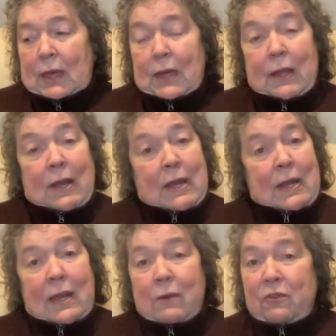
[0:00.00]
And
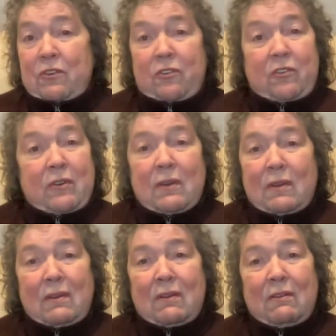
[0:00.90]
it was just
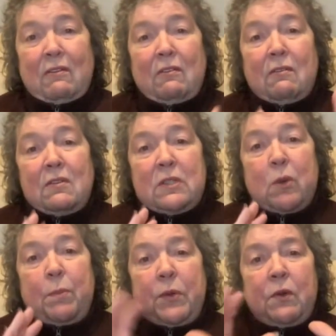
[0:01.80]

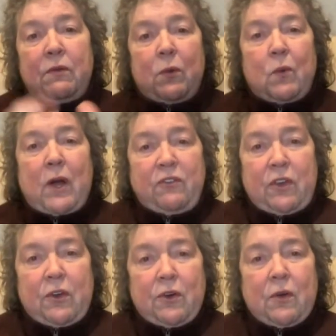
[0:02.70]
so beautiful
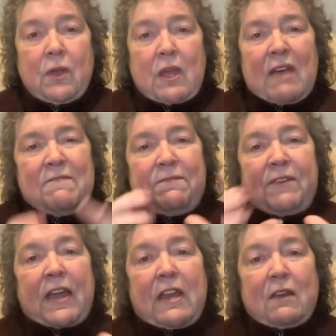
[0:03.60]
watching her
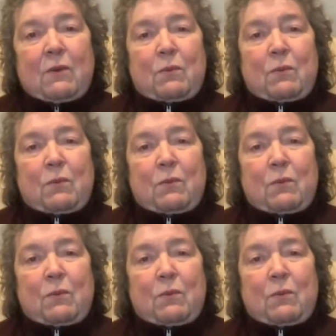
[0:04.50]
fight.